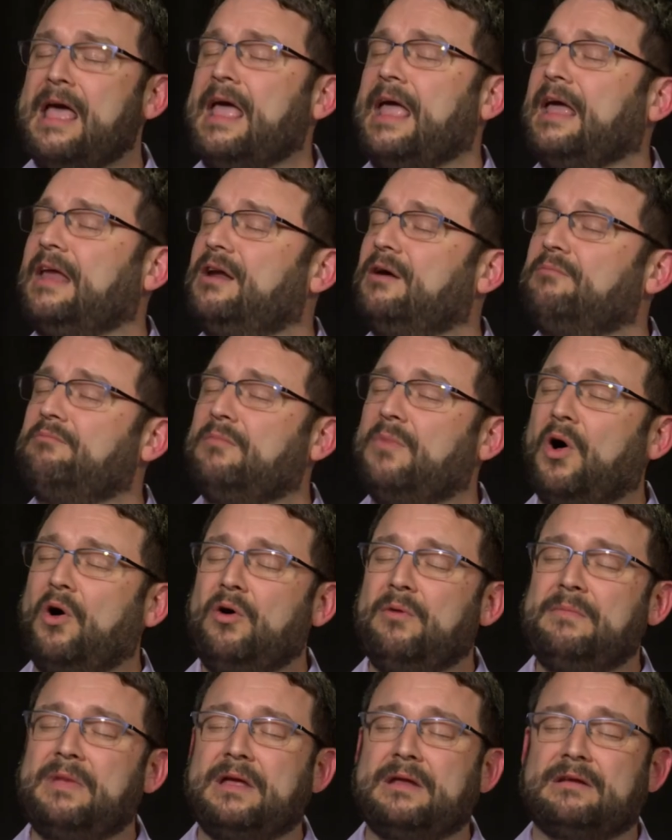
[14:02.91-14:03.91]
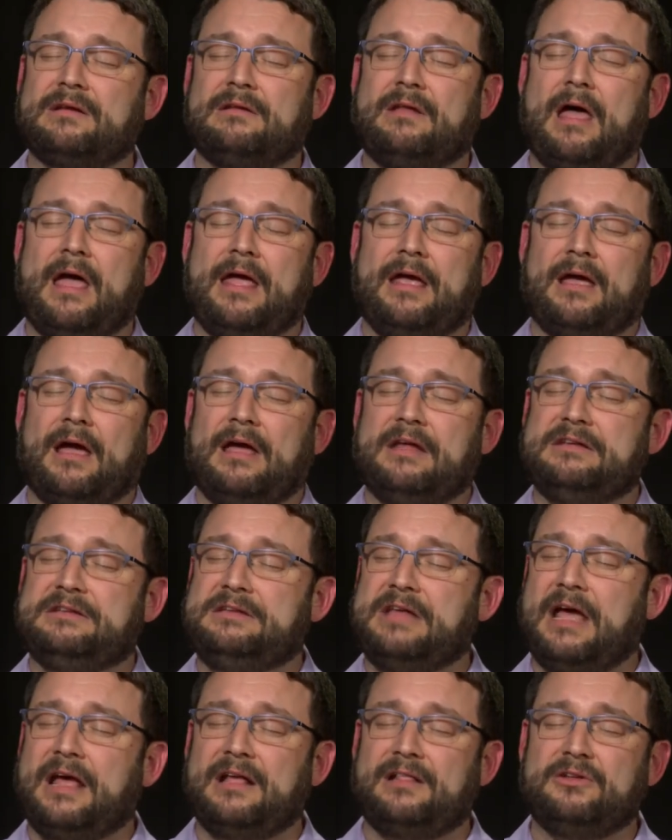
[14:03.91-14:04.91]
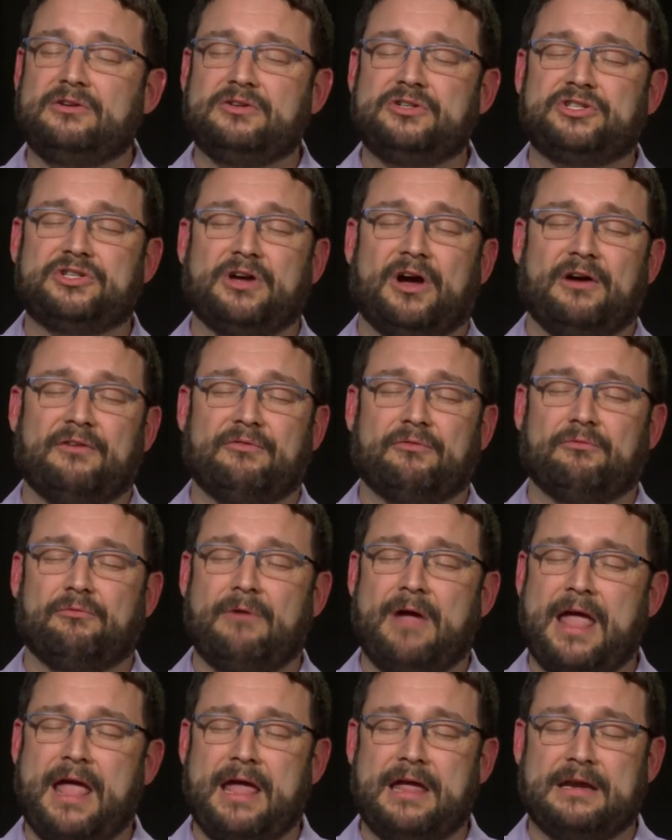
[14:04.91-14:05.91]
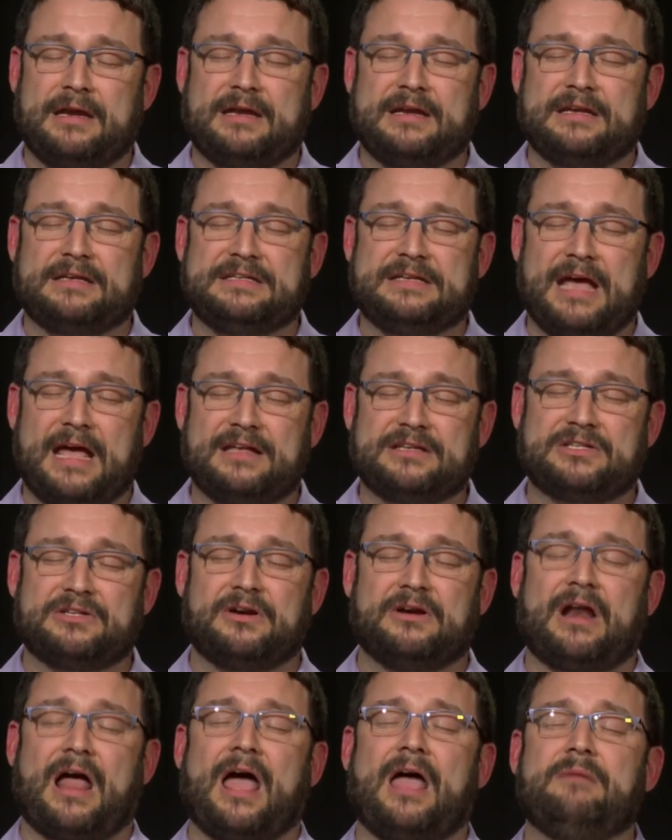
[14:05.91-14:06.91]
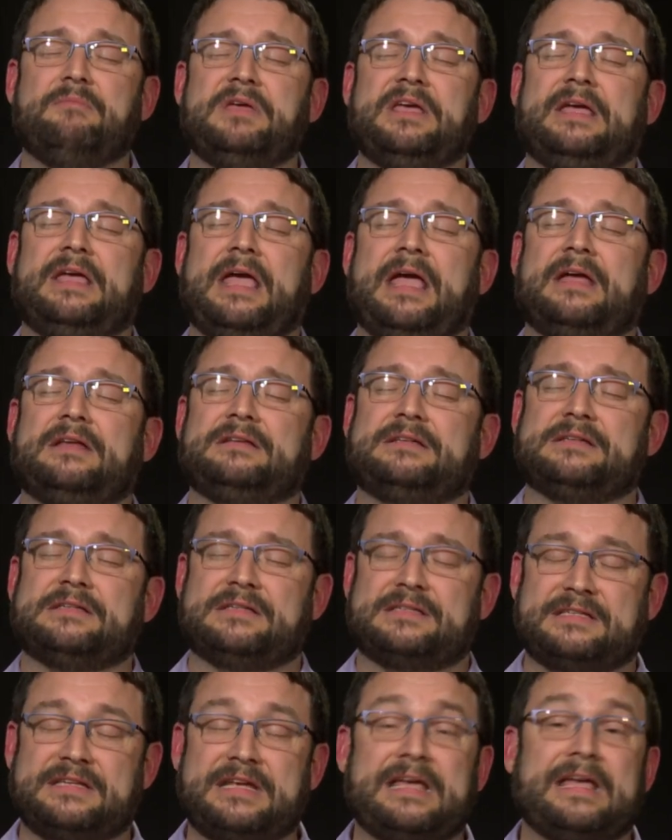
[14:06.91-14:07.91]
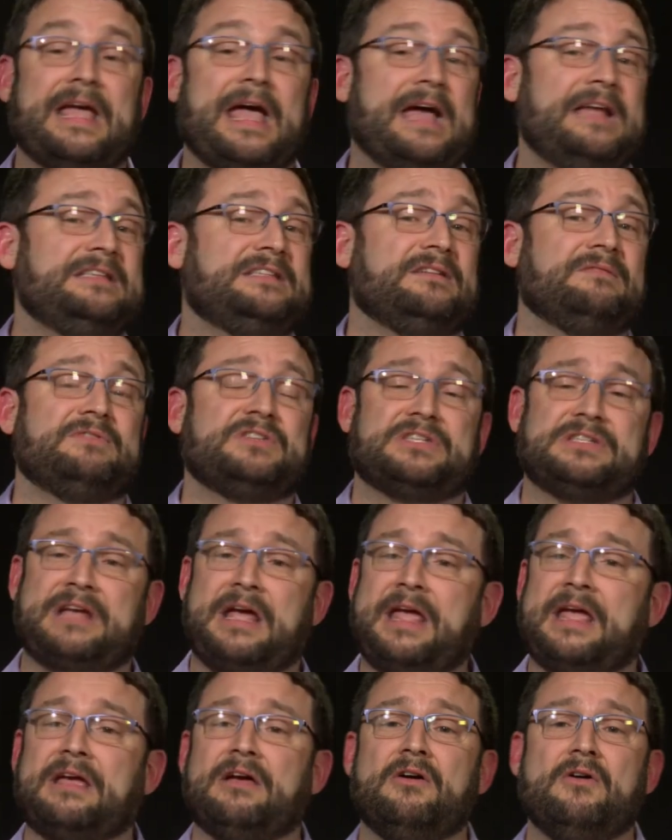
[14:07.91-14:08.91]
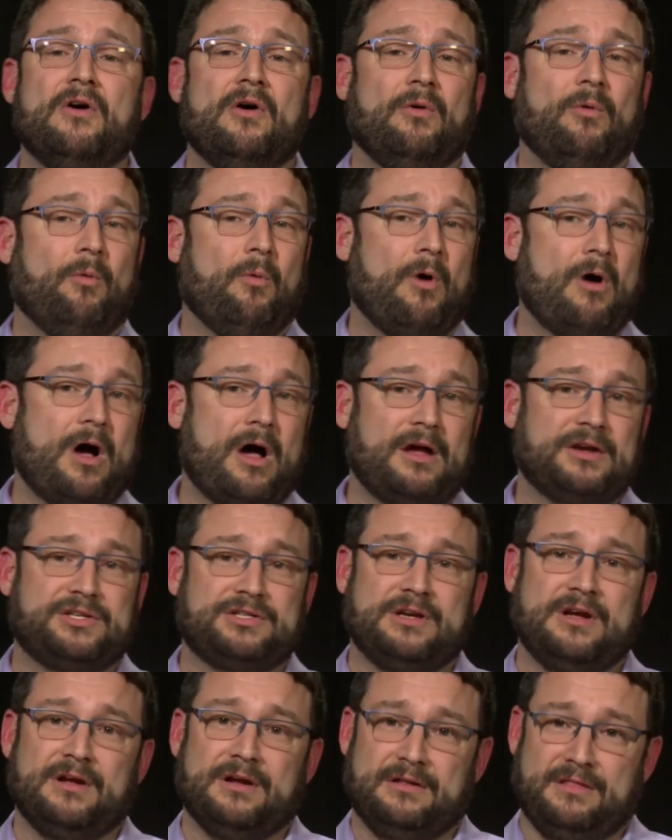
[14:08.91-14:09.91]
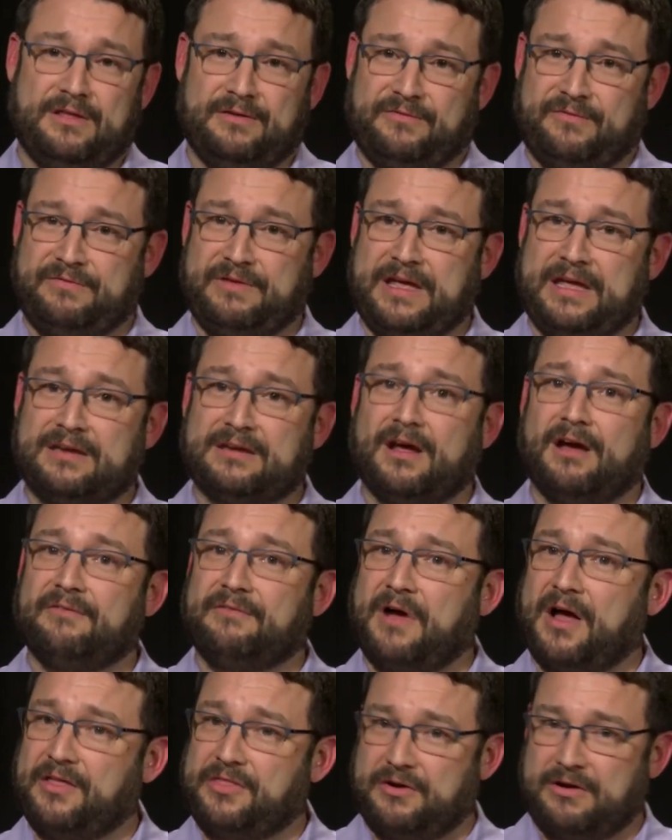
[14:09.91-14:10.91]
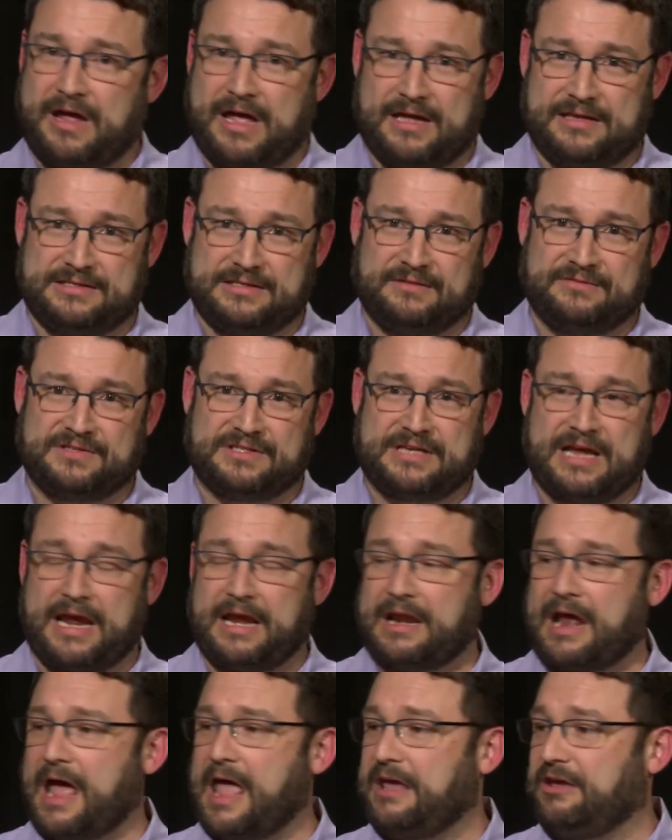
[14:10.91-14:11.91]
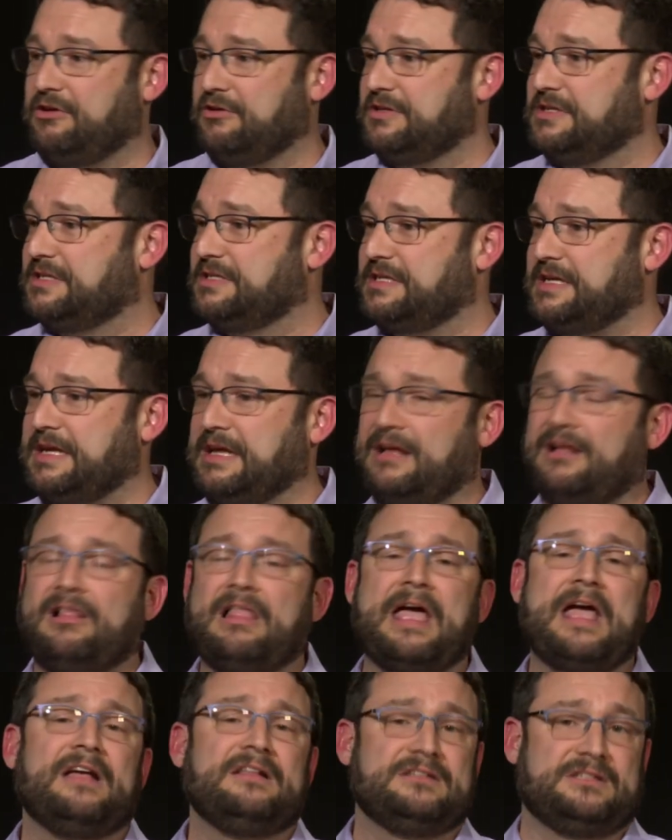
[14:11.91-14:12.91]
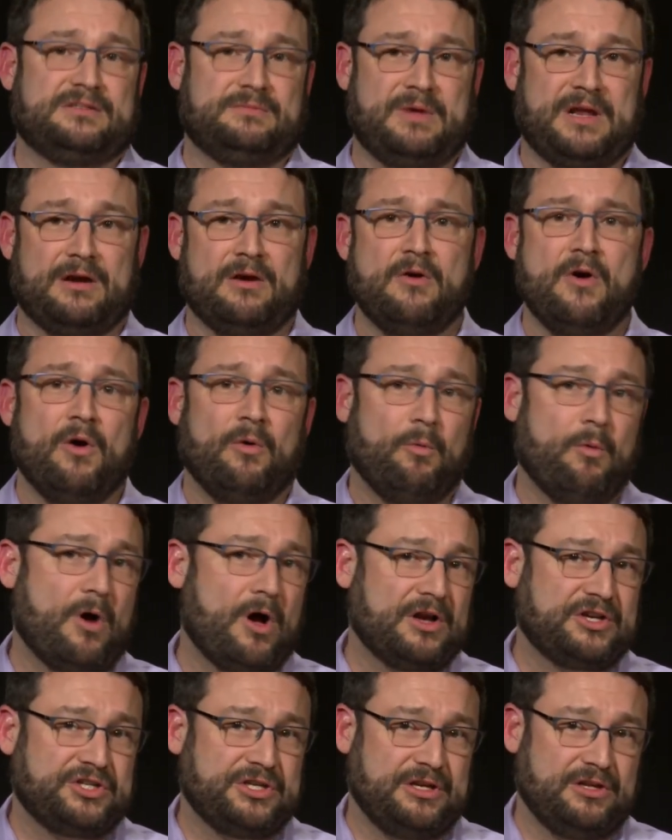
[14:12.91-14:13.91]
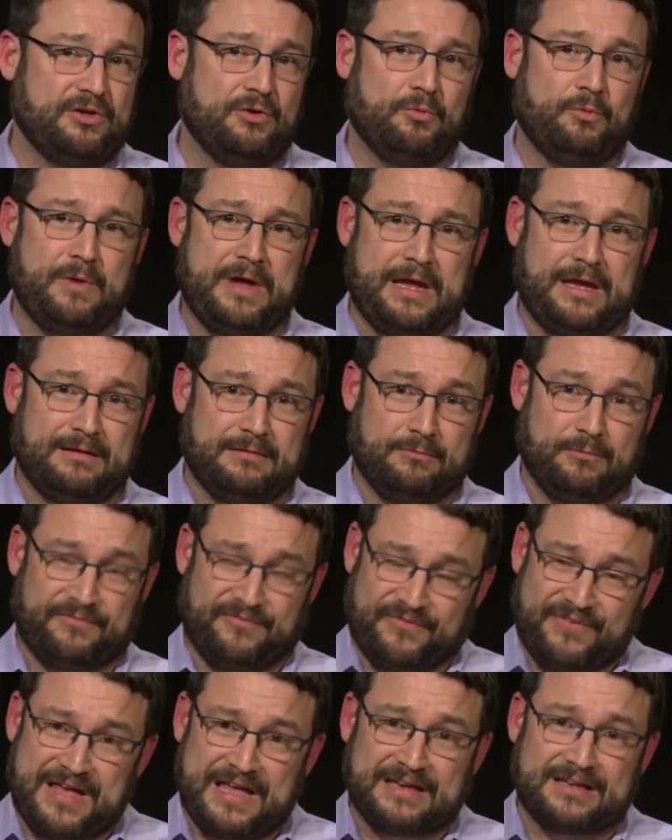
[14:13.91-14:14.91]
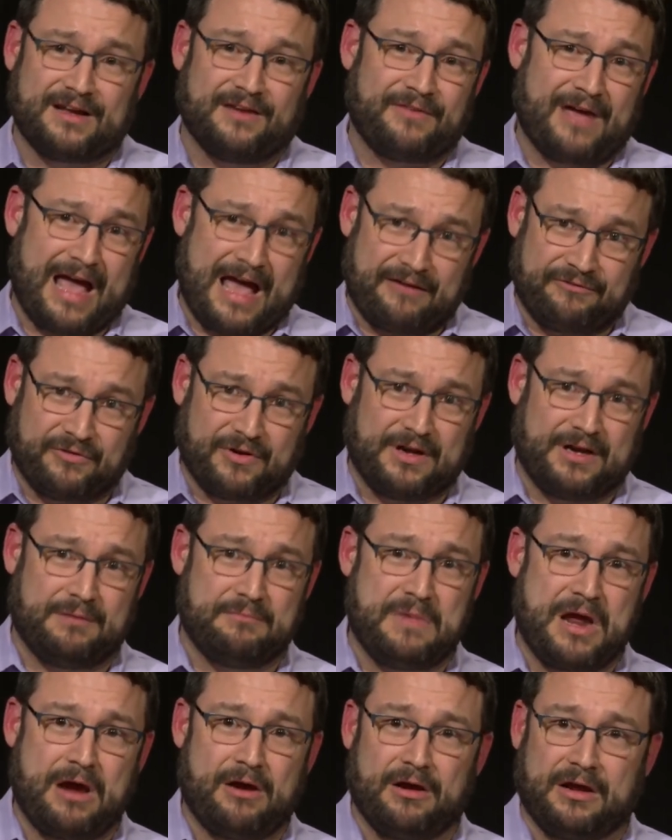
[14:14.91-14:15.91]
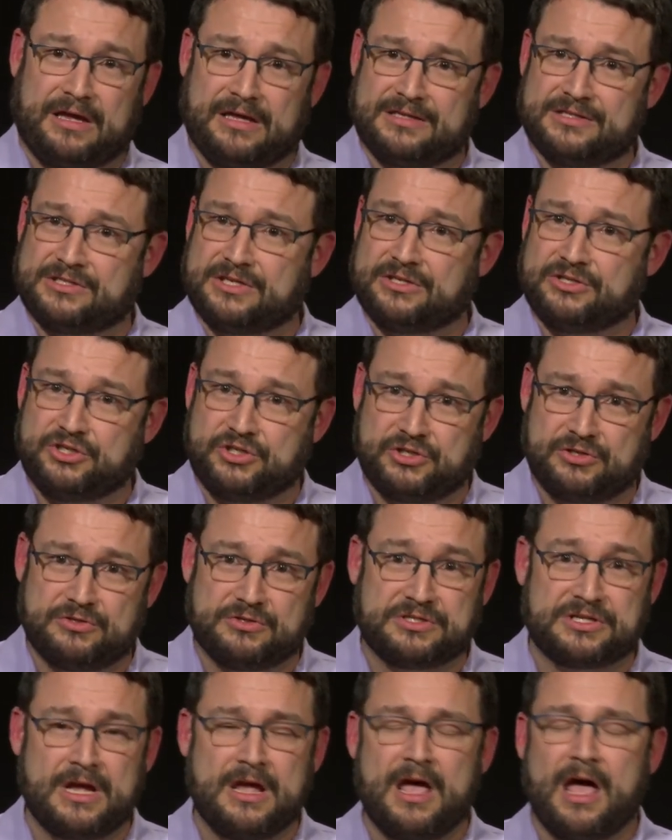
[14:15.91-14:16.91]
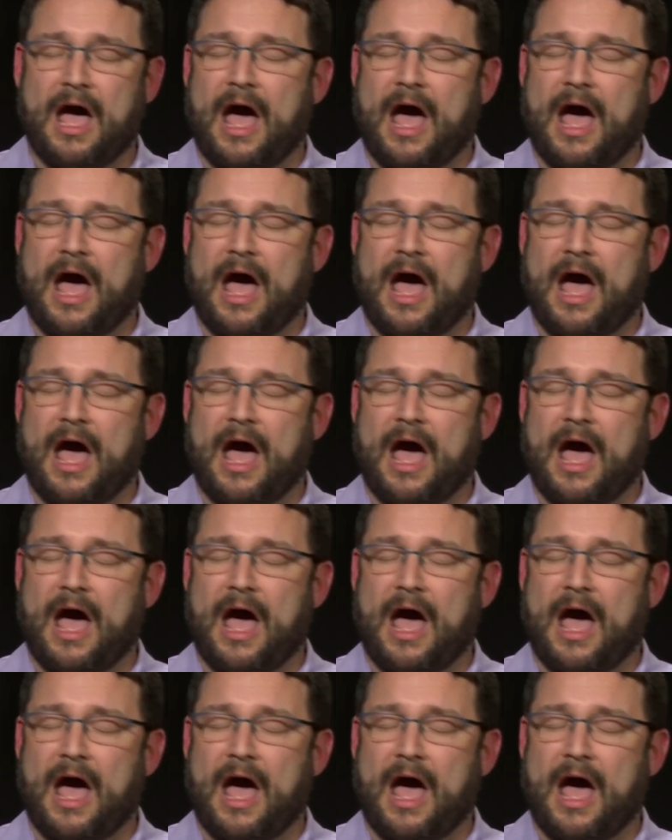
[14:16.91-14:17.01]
In a moment like a deluge of rain in a desert, I began to see heads of state wash the feet of other heads of state. I could see Klansmen washing the feet of African Americans and Jews.